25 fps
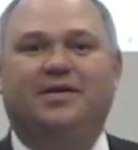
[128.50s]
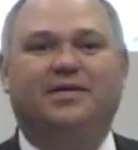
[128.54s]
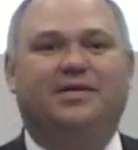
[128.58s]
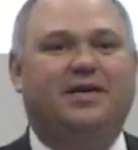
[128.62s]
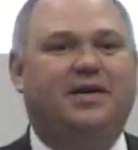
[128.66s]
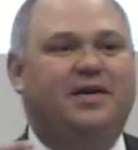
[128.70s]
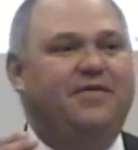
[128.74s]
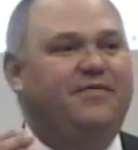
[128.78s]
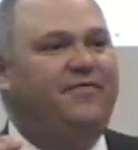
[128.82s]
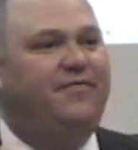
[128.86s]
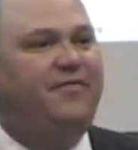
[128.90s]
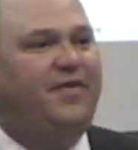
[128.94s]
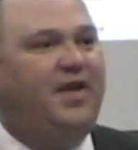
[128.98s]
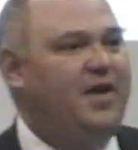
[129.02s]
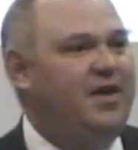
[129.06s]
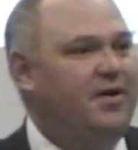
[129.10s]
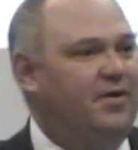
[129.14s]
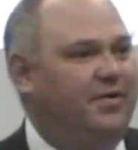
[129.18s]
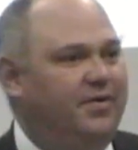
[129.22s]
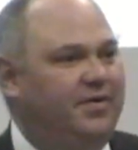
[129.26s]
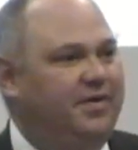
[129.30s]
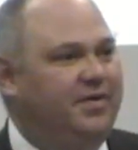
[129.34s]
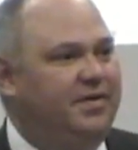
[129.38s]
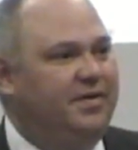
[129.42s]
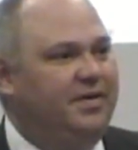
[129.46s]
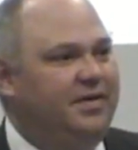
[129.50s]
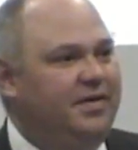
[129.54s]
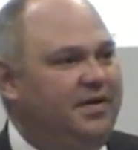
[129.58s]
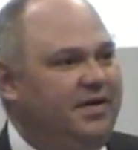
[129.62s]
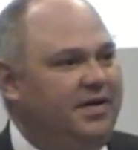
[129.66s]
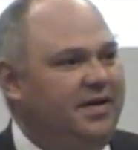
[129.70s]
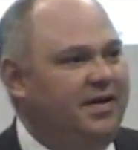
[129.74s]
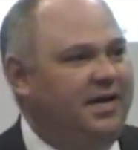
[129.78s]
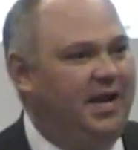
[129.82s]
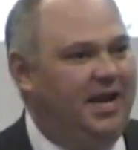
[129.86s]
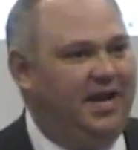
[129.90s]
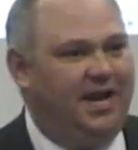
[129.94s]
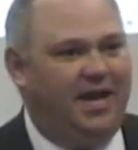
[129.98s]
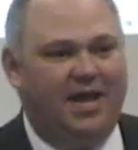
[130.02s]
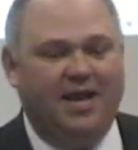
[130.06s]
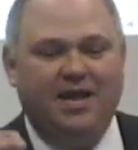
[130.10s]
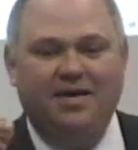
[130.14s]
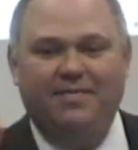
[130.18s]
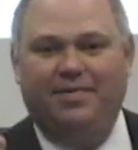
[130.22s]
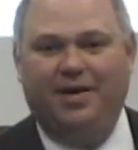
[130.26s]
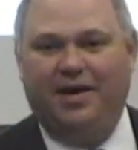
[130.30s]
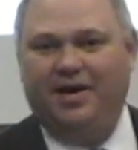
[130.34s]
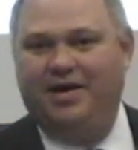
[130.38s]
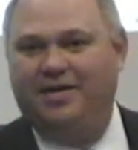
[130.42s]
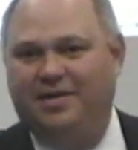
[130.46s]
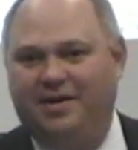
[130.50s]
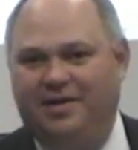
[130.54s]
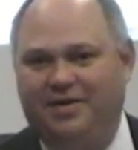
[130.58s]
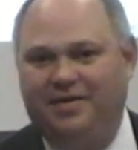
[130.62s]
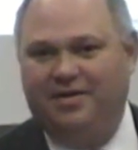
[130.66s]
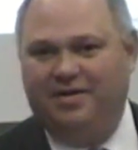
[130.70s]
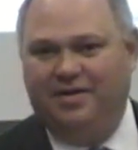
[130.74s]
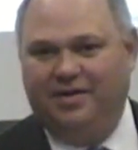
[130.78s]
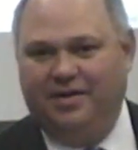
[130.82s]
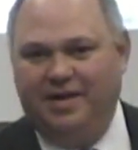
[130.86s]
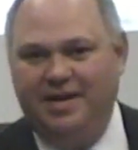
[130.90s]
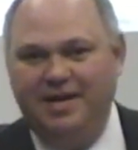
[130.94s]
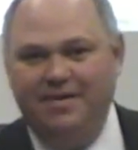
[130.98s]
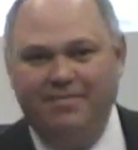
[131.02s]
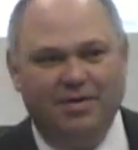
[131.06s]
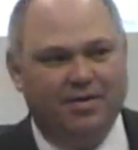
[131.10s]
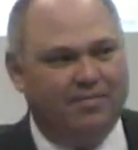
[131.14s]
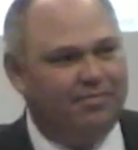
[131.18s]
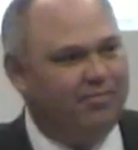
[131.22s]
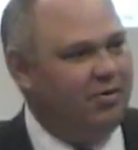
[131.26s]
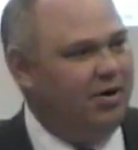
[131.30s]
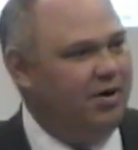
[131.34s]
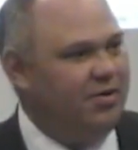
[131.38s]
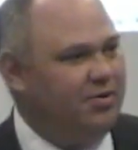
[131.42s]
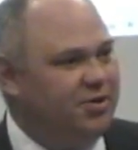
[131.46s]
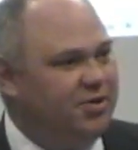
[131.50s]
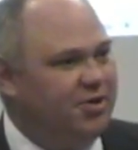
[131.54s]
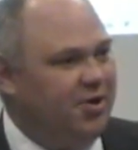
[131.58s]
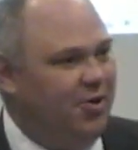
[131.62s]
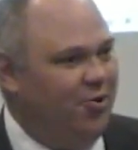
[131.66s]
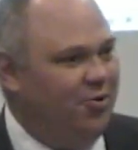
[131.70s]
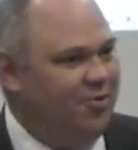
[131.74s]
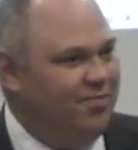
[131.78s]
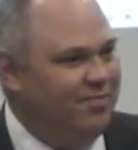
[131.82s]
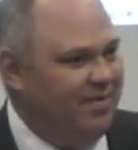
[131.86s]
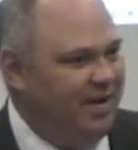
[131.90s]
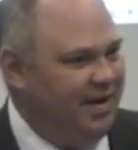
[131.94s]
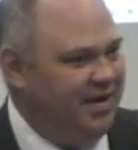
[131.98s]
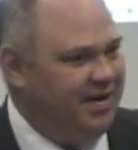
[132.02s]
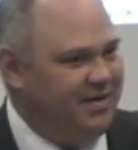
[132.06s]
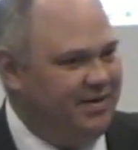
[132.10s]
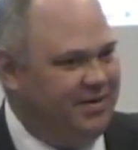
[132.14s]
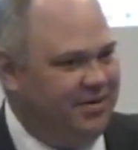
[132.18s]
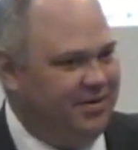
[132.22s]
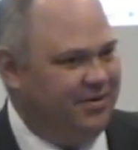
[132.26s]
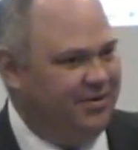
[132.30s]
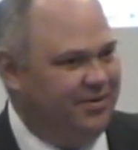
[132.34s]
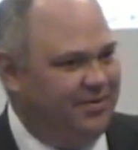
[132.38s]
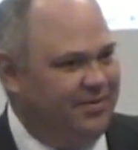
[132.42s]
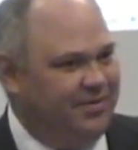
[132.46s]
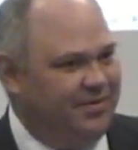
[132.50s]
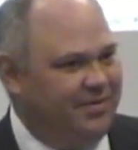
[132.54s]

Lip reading: They failed. And anybody that Lehman Brothers owed money to,